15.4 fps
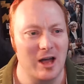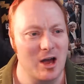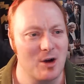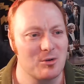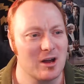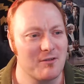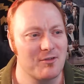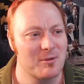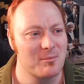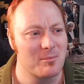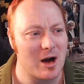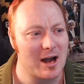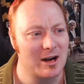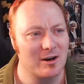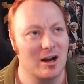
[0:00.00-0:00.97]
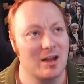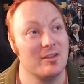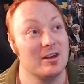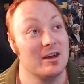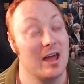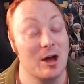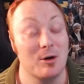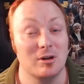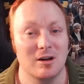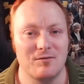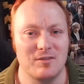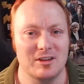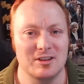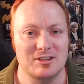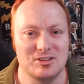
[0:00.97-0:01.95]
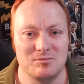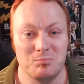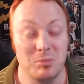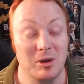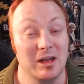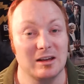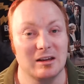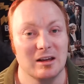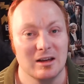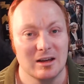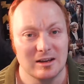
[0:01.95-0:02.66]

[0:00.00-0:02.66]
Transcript: out of the mire and then out of this big,